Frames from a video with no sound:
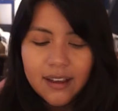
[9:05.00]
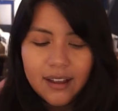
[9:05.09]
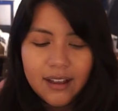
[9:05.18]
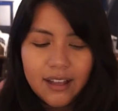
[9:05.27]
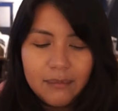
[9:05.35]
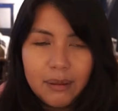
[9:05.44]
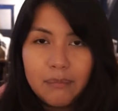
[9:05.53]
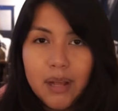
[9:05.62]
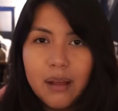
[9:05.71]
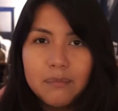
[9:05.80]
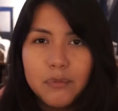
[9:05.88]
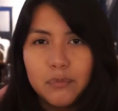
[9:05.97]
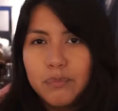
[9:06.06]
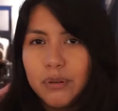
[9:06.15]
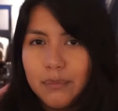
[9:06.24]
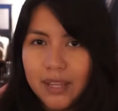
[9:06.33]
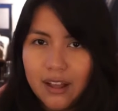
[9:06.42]
uh, my mom
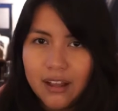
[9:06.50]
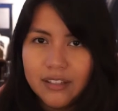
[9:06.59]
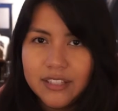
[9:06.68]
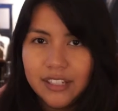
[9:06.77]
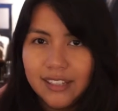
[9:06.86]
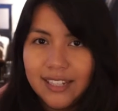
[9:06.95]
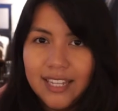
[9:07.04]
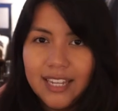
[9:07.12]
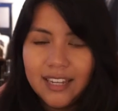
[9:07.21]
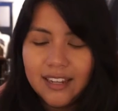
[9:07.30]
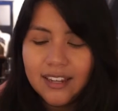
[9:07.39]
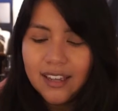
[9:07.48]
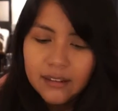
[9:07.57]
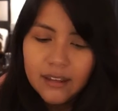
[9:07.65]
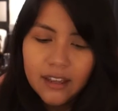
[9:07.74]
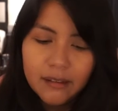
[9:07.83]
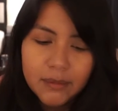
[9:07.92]
put me on to Clinique.
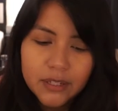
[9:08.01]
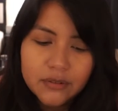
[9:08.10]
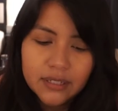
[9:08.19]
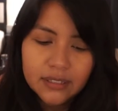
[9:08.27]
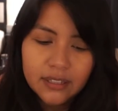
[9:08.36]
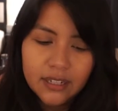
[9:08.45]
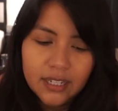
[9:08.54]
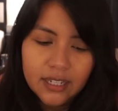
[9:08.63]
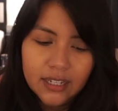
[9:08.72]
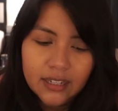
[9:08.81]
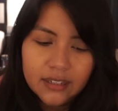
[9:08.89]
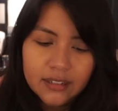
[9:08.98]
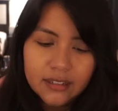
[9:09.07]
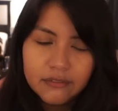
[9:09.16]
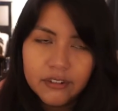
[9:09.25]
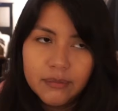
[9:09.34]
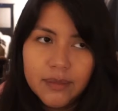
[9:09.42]
I've been using Clinique
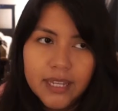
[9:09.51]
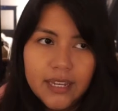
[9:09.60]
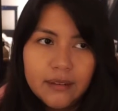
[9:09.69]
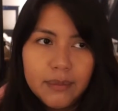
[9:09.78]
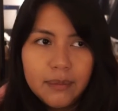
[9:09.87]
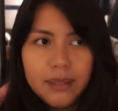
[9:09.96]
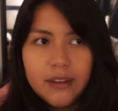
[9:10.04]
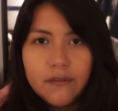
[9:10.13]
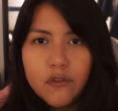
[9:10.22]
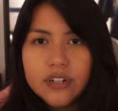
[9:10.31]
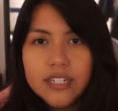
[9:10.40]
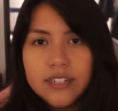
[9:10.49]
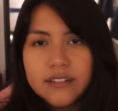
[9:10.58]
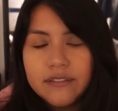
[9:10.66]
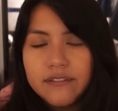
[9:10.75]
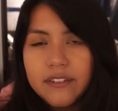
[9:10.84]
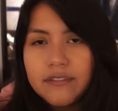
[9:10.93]
from like maybe 14 to
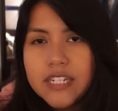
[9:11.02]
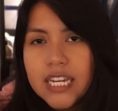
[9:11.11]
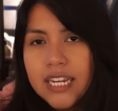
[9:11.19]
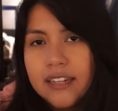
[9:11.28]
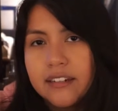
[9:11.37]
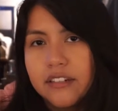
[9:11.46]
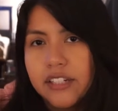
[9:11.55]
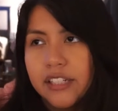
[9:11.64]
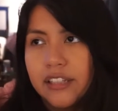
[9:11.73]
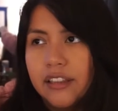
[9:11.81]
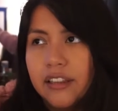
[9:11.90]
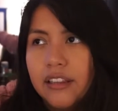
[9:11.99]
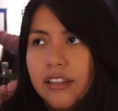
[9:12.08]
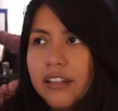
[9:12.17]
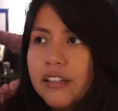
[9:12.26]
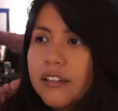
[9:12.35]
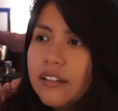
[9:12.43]
15 till